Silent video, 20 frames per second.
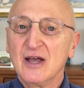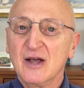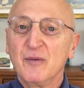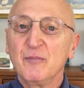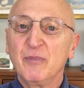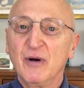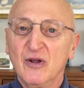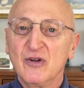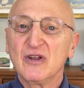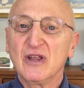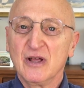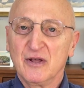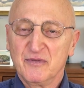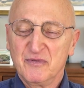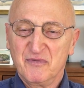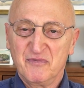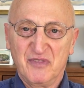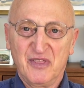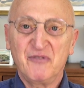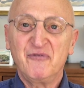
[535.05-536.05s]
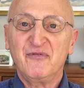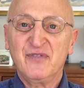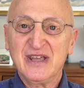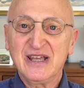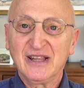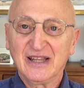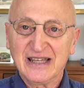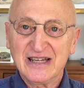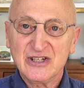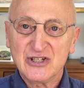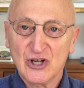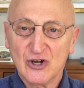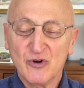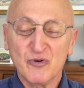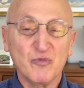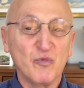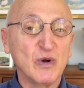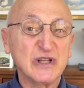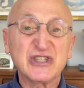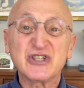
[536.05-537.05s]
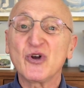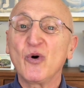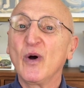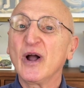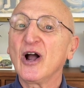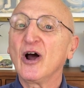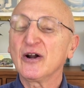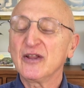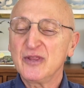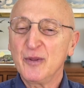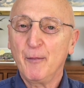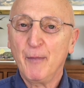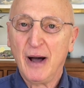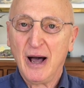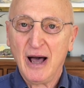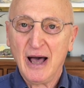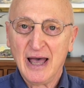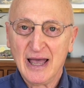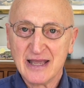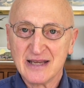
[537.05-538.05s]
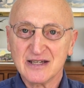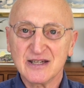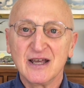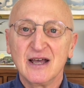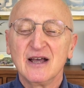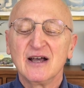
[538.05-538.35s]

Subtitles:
but the feeling tone, what's going on in the mind,